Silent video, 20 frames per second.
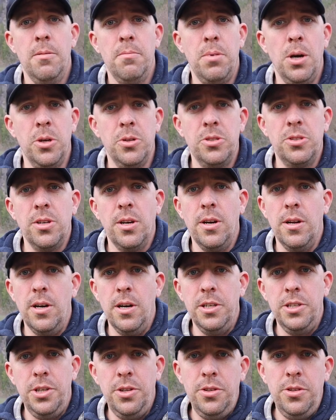posts on
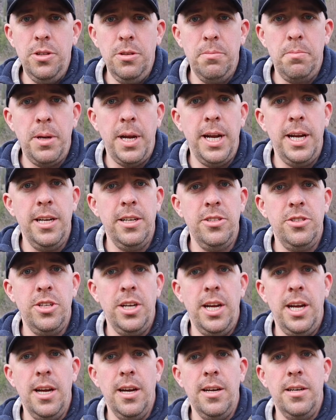our YouTube page
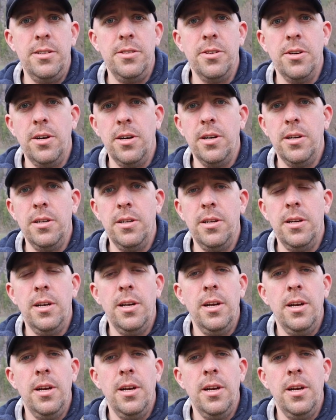and on